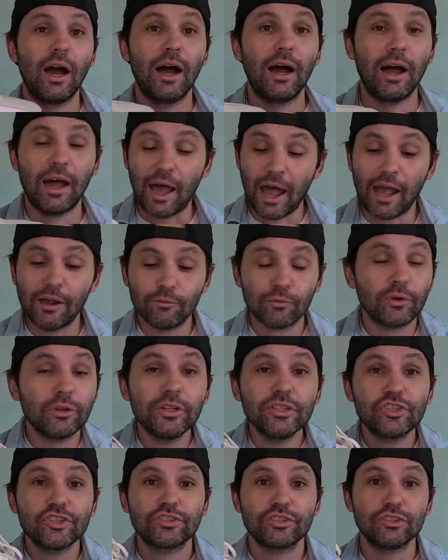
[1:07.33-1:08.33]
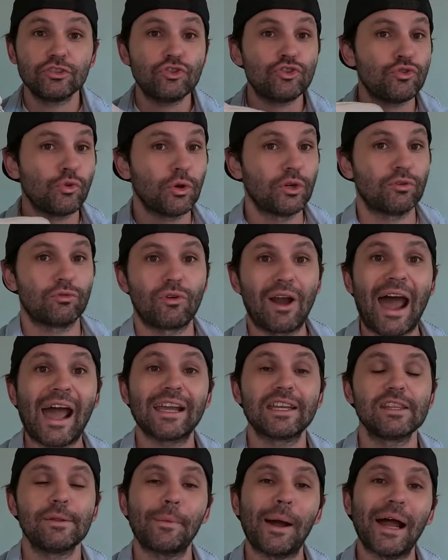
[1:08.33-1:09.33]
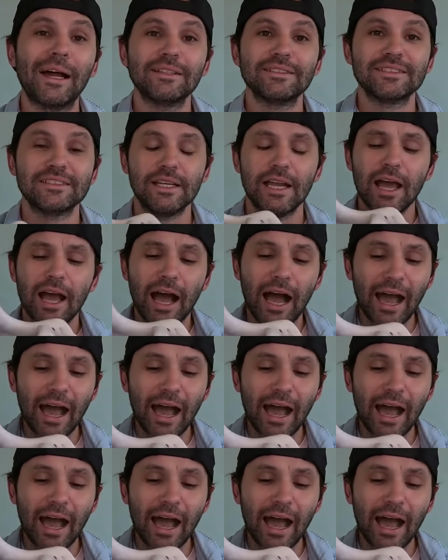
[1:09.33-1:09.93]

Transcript: I really just enjoyed racking the miles in.